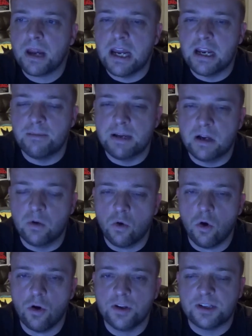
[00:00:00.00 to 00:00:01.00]
And it'd be
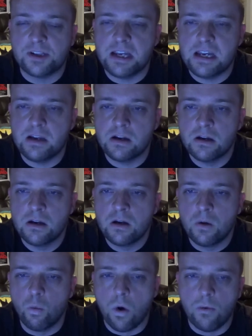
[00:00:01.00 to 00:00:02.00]
cool to see
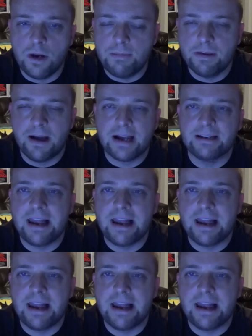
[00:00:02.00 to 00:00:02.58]
what would it be like